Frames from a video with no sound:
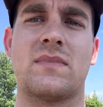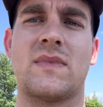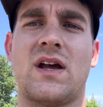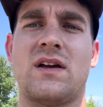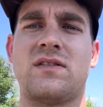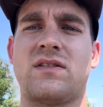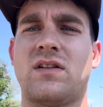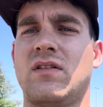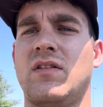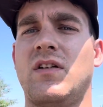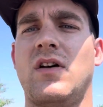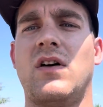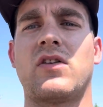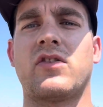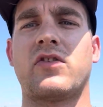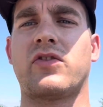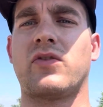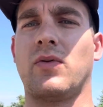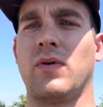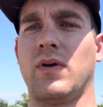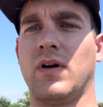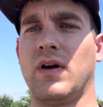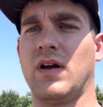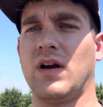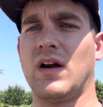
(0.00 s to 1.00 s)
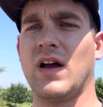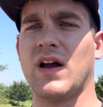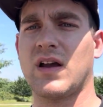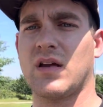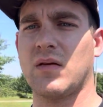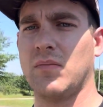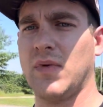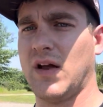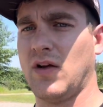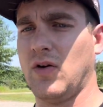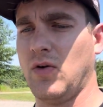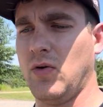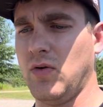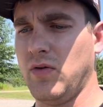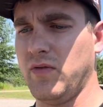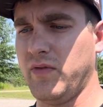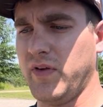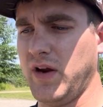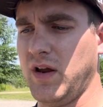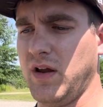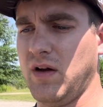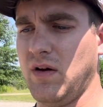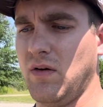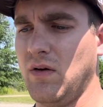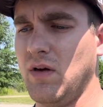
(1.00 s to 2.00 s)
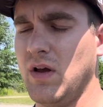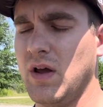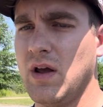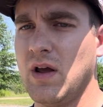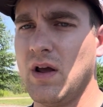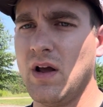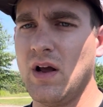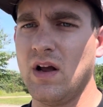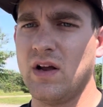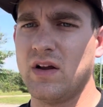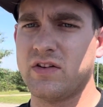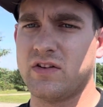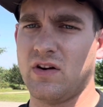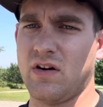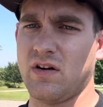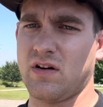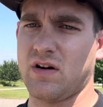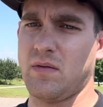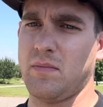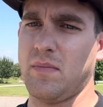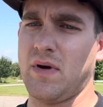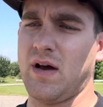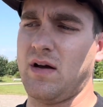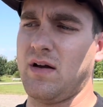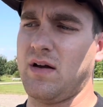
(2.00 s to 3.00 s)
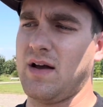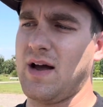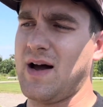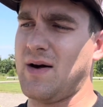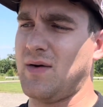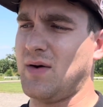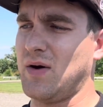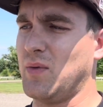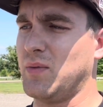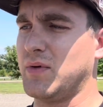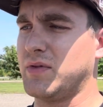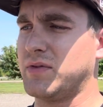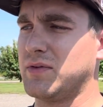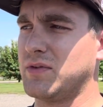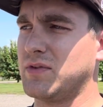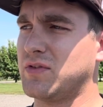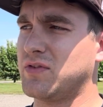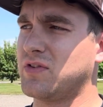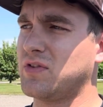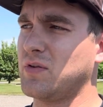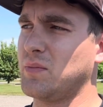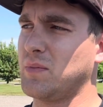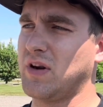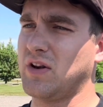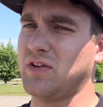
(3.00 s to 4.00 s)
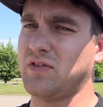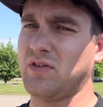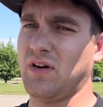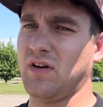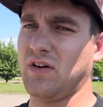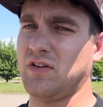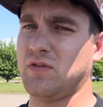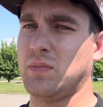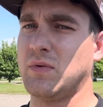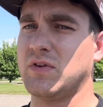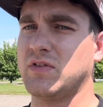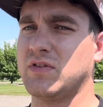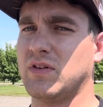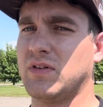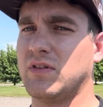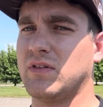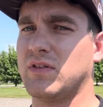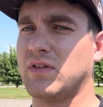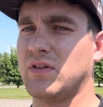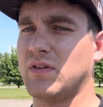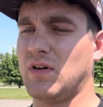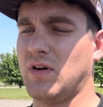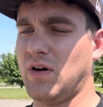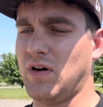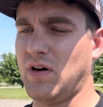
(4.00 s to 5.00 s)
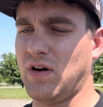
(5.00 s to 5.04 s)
It's a long story, and I can make a whole video talking about how I went through so many transmissions.